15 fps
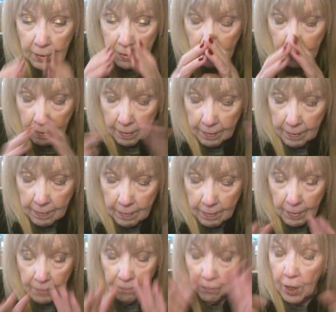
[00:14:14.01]
uh,
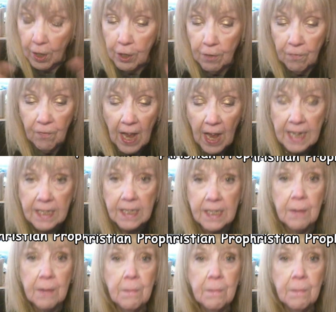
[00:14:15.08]
in front of your face